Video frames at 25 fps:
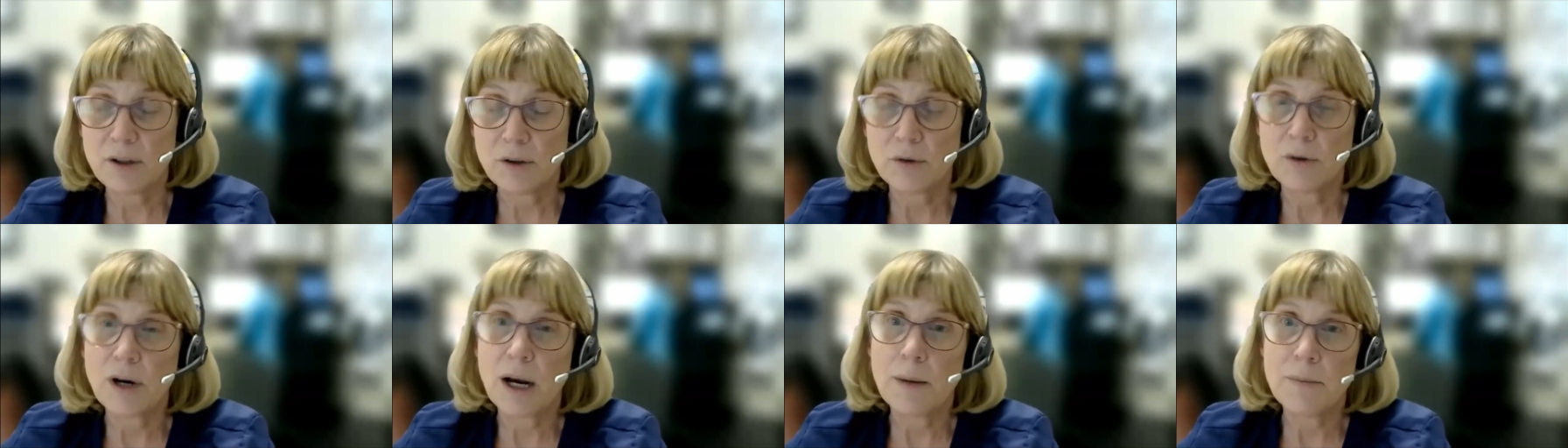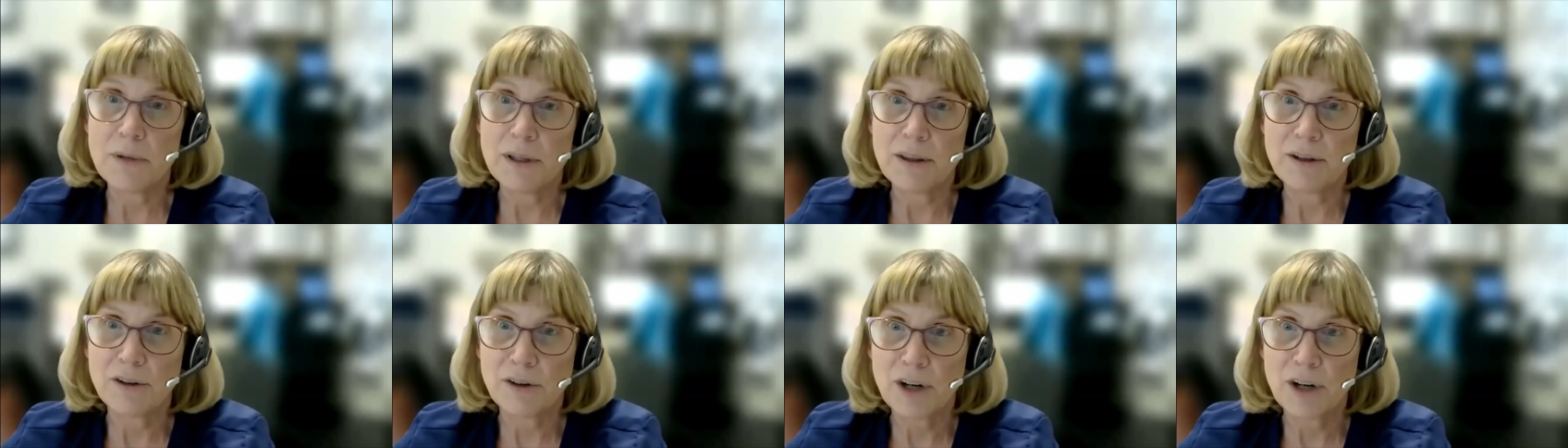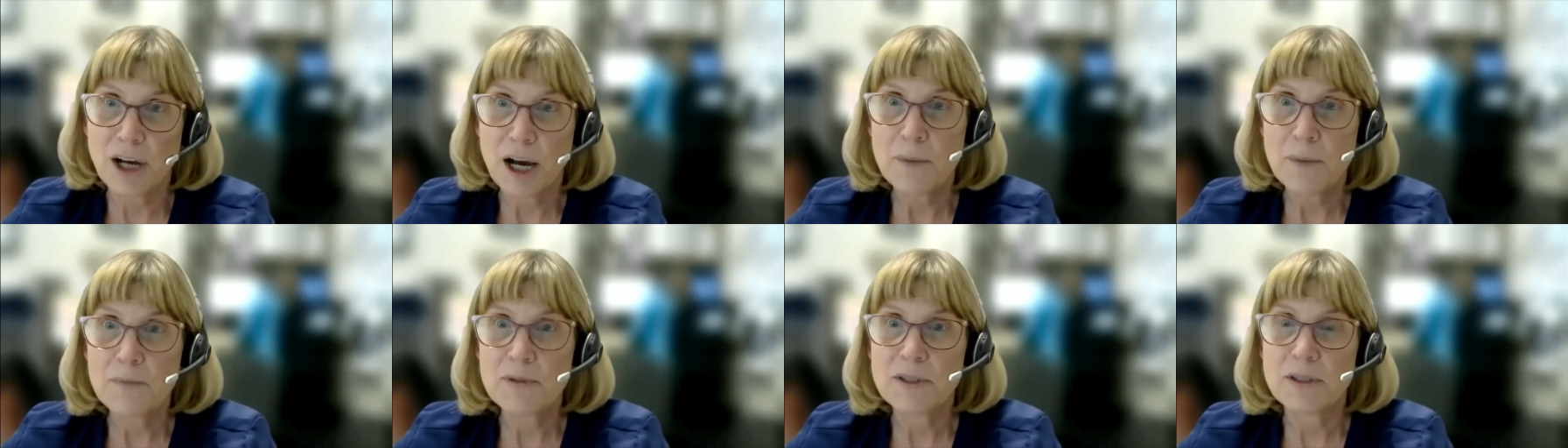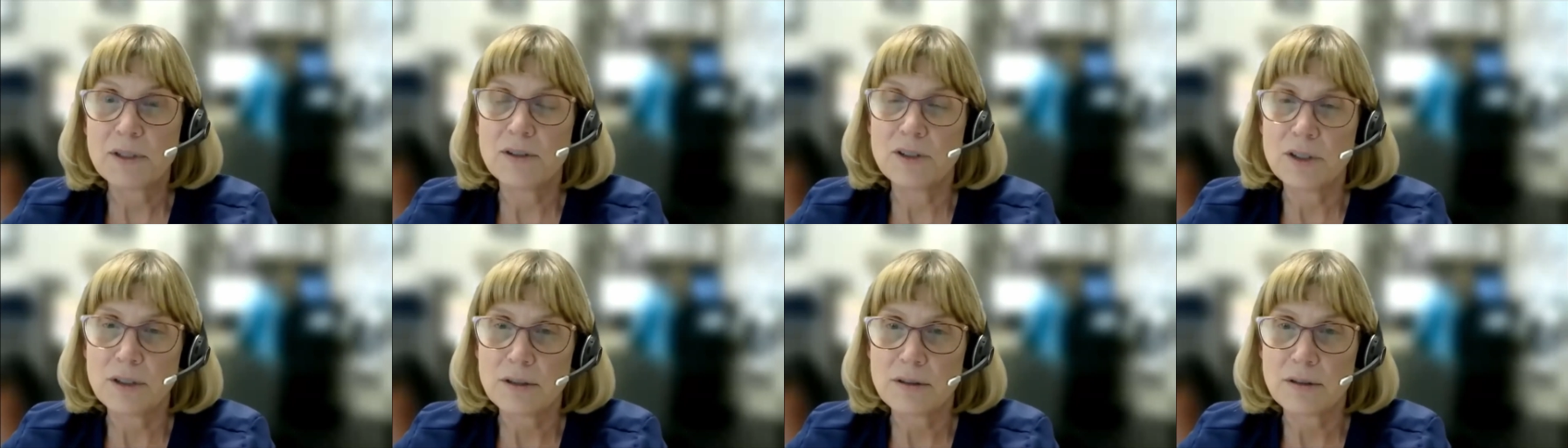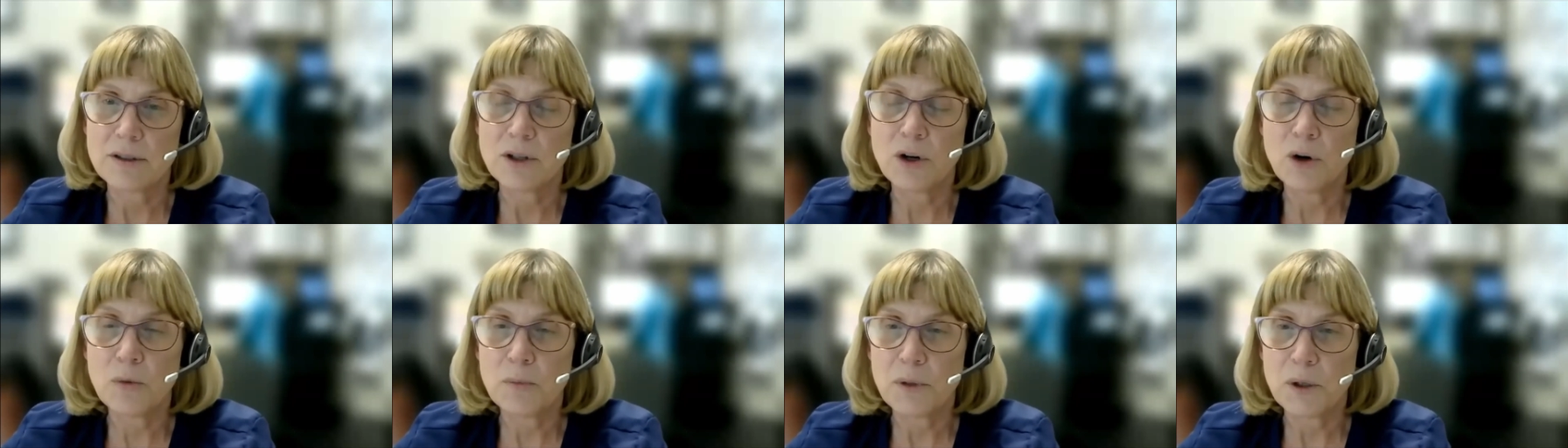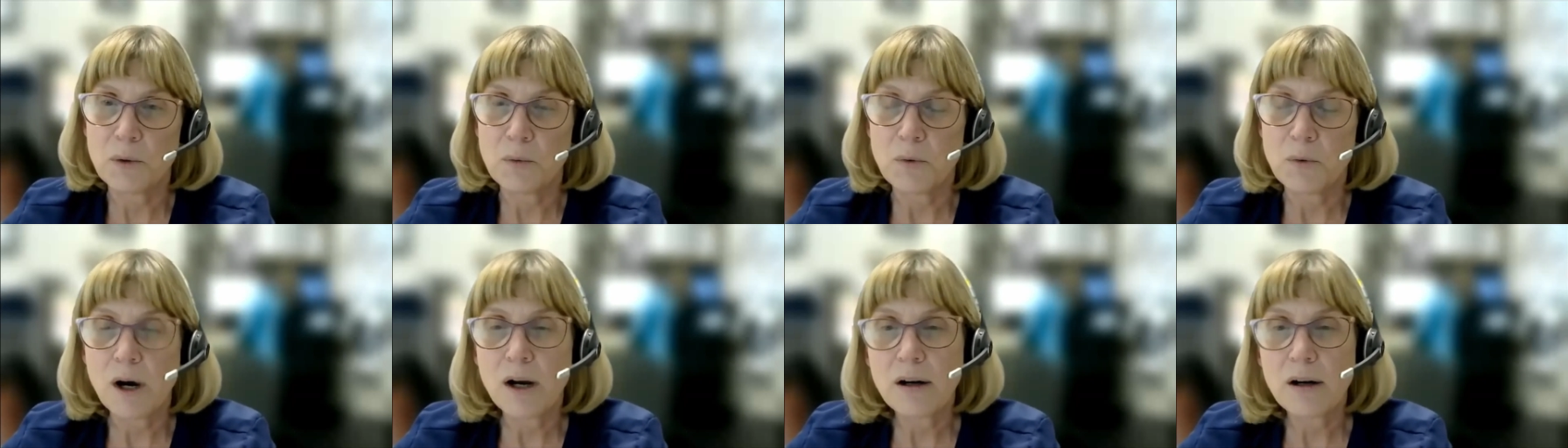they're grabbing their cups and just
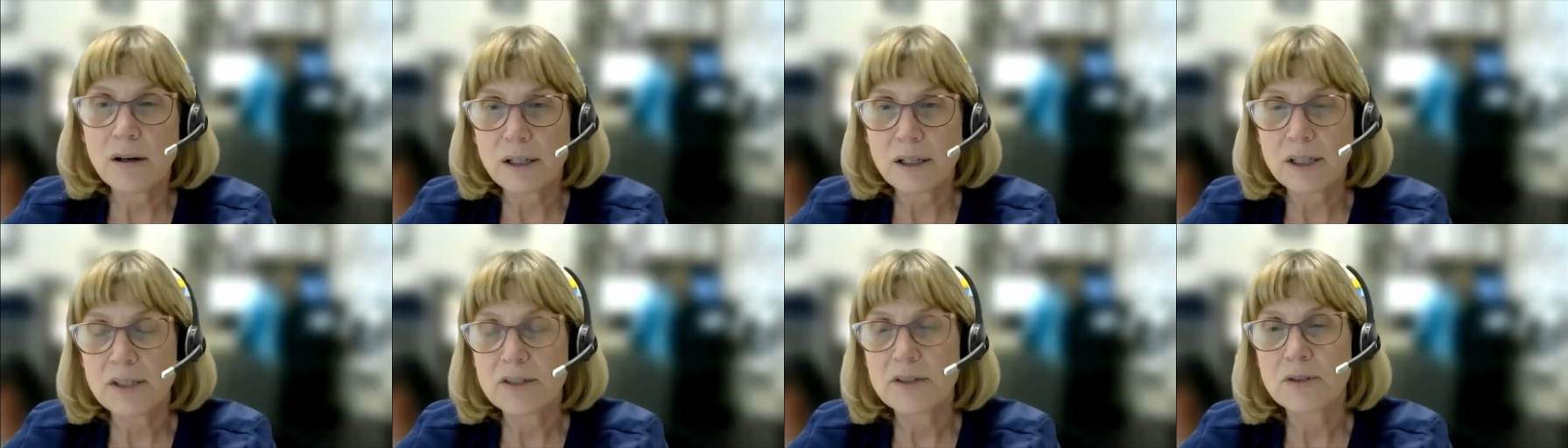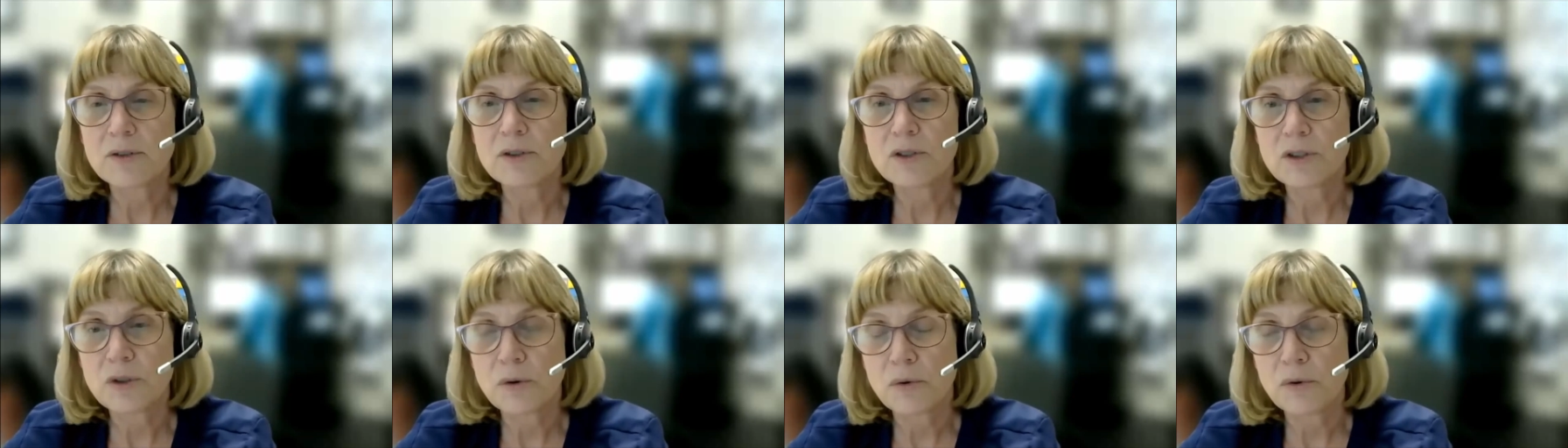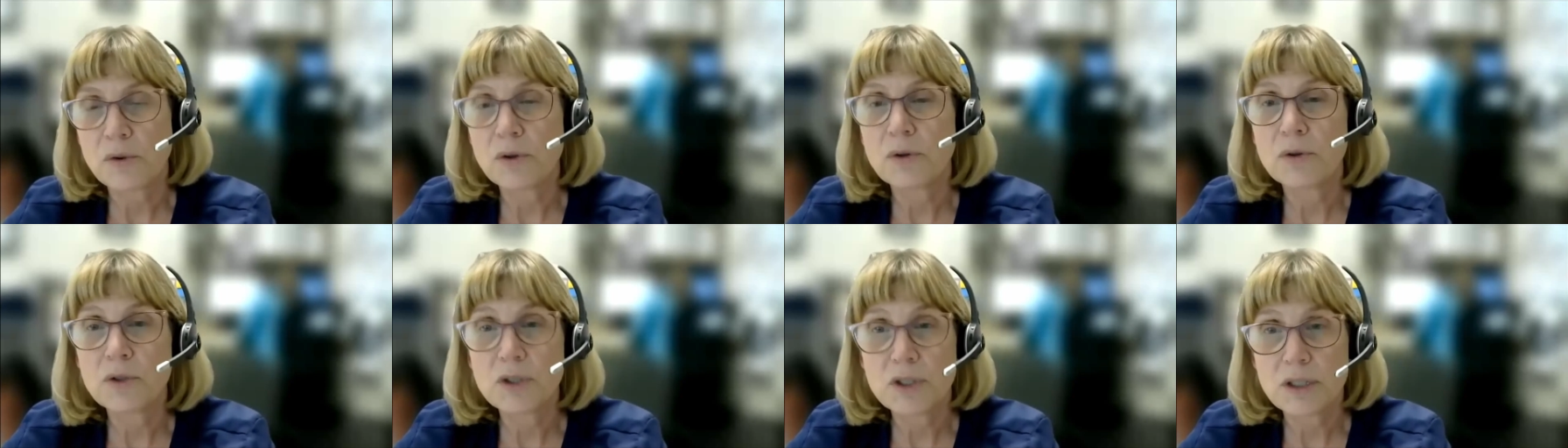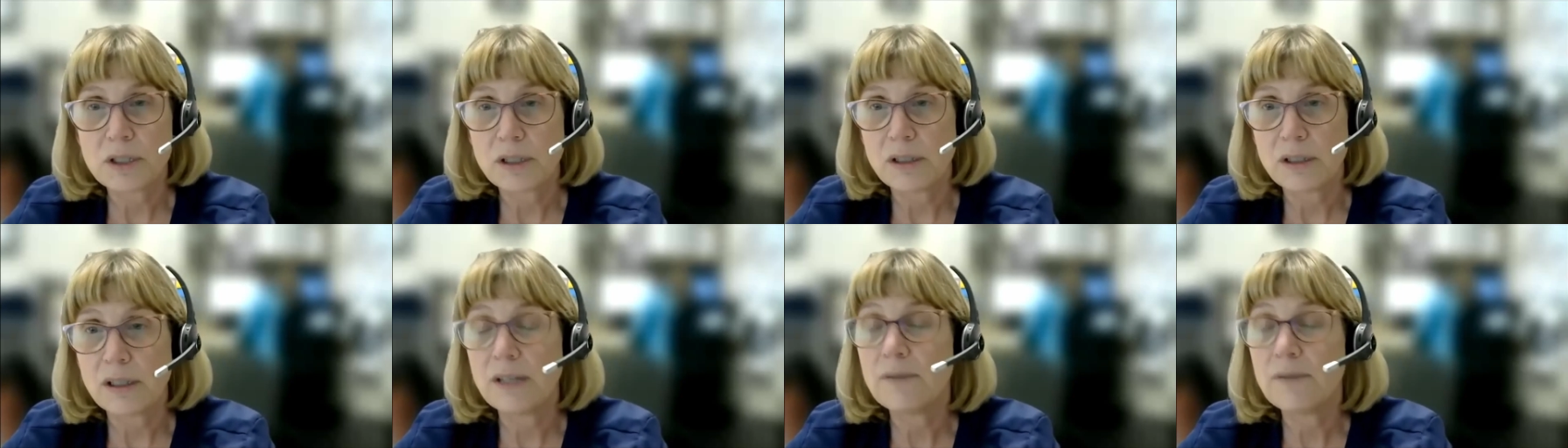gulping water because they're so thirsty,